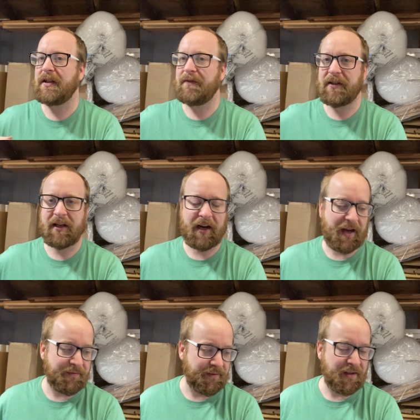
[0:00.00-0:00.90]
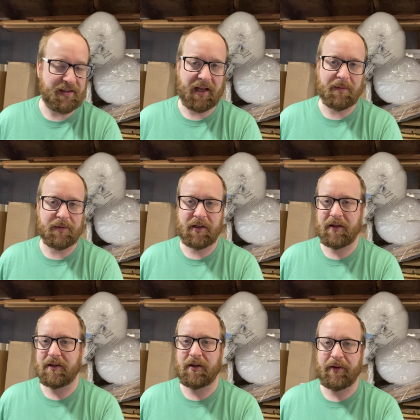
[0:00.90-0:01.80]
everything I have to Amazon.
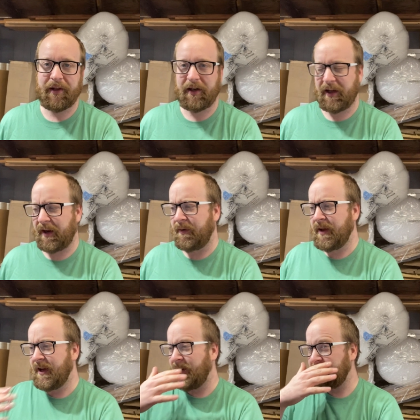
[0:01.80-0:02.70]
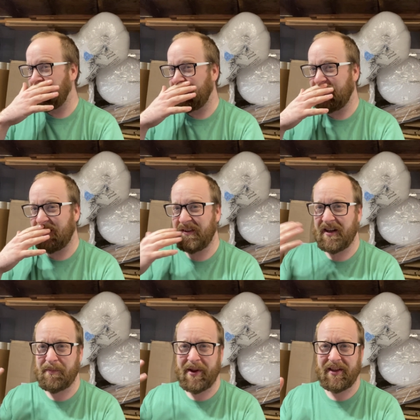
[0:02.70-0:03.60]
It's all there now. I was trying to get it cleared
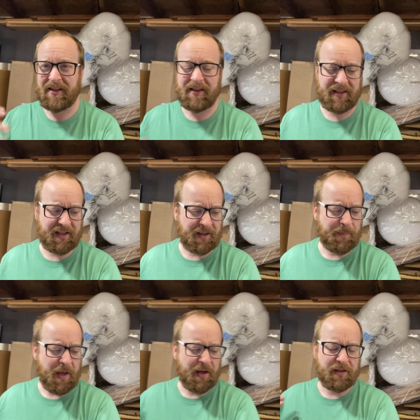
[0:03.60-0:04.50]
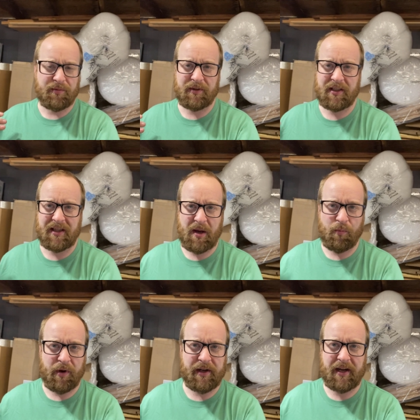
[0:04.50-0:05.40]
out by the end of the year. So we sent that
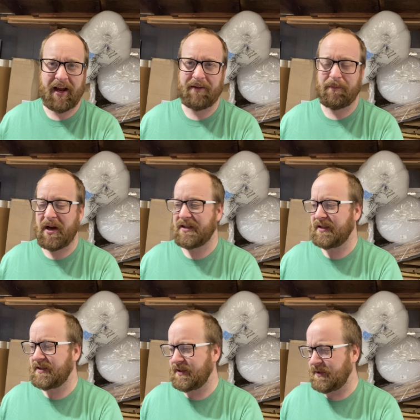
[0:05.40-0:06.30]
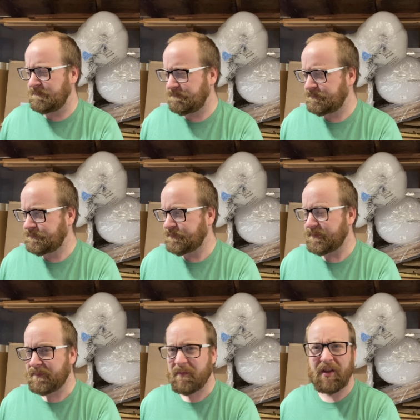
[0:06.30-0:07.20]
1.5 boxes to them.
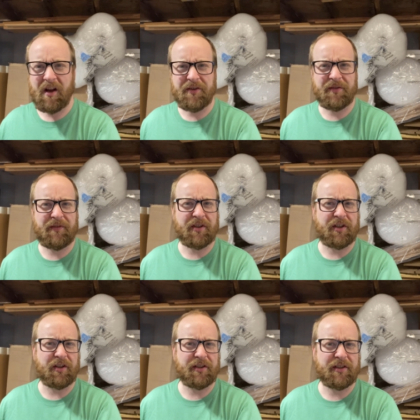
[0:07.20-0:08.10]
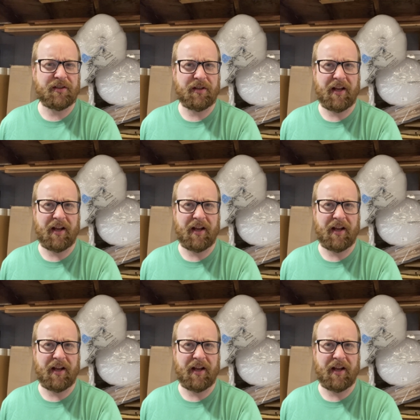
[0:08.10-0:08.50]
Also, if you're curious in